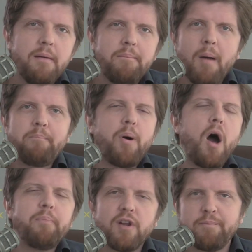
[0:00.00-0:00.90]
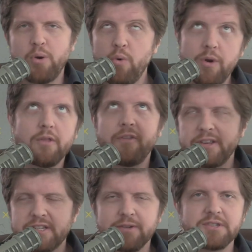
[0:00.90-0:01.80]
a puppet of Putin, although they
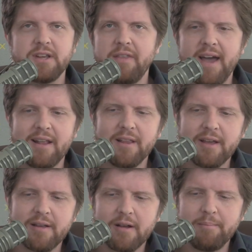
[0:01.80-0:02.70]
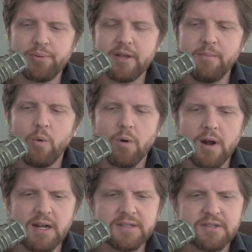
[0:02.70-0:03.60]
still say that like complete
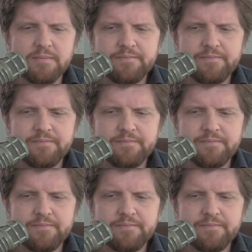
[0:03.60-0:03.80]
morons.